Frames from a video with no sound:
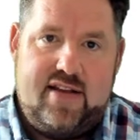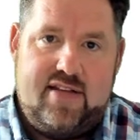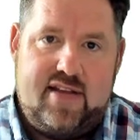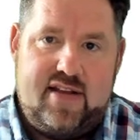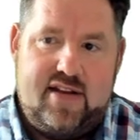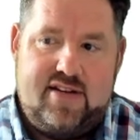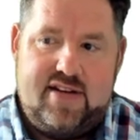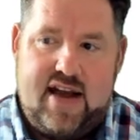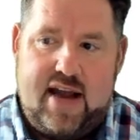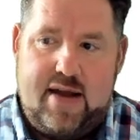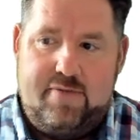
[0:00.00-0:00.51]

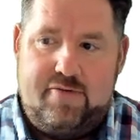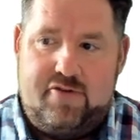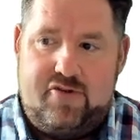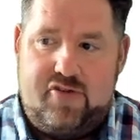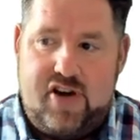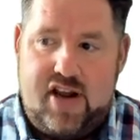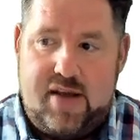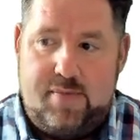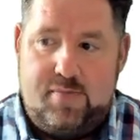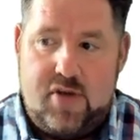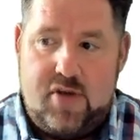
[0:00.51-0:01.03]
time
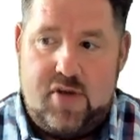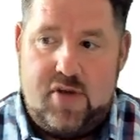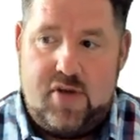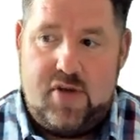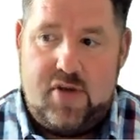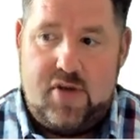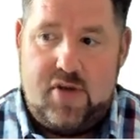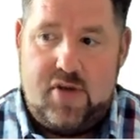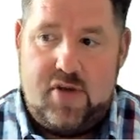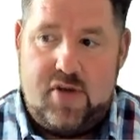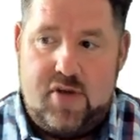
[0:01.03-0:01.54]
frame,
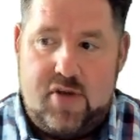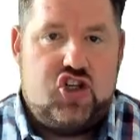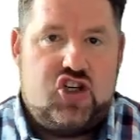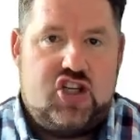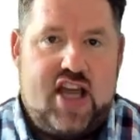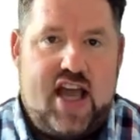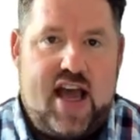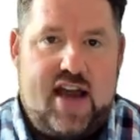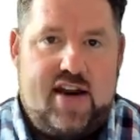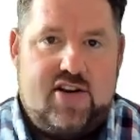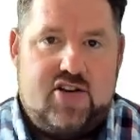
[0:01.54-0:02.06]
you just
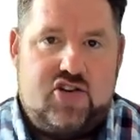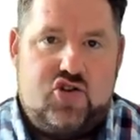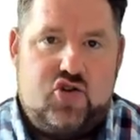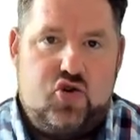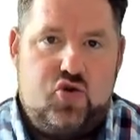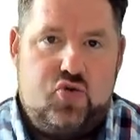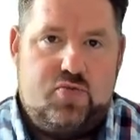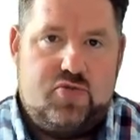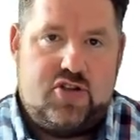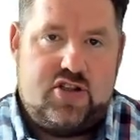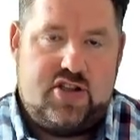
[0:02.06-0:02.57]
can't
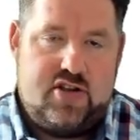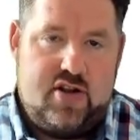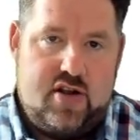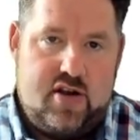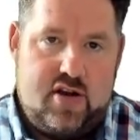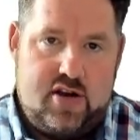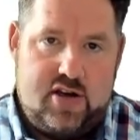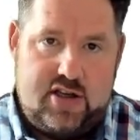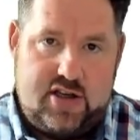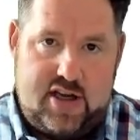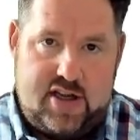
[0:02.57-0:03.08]
assume
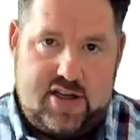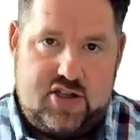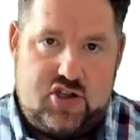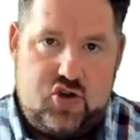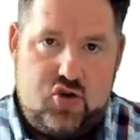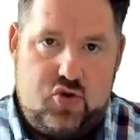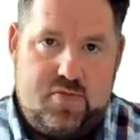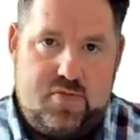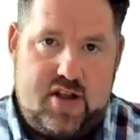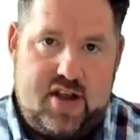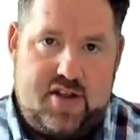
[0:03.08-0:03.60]

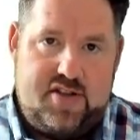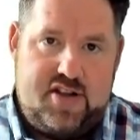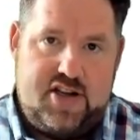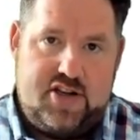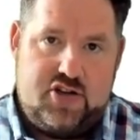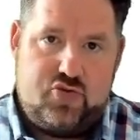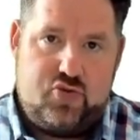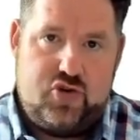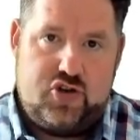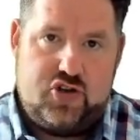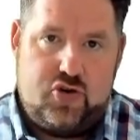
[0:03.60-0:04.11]
that
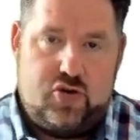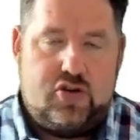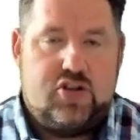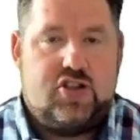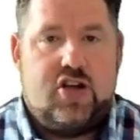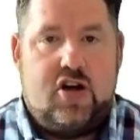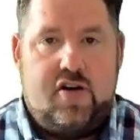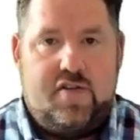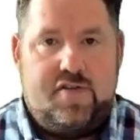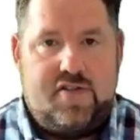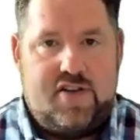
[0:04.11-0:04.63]
these results
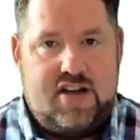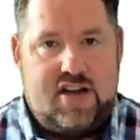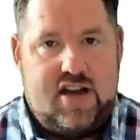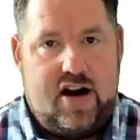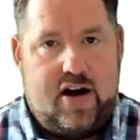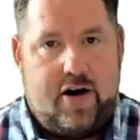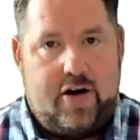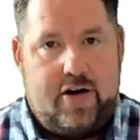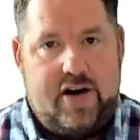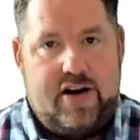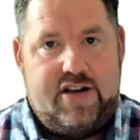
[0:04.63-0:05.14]

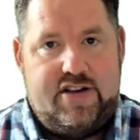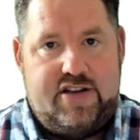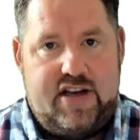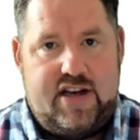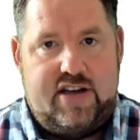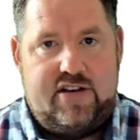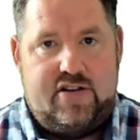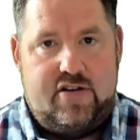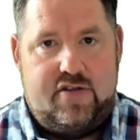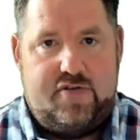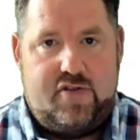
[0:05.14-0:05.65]
are
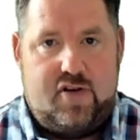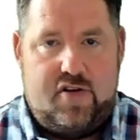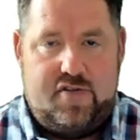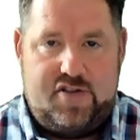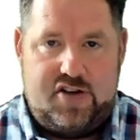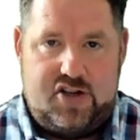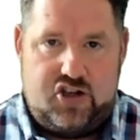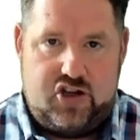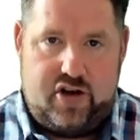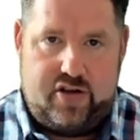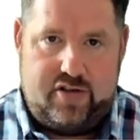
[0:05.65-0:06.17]
indicative of
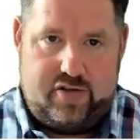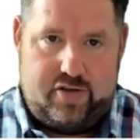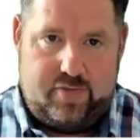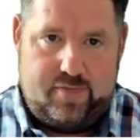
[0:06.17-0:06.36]
each other.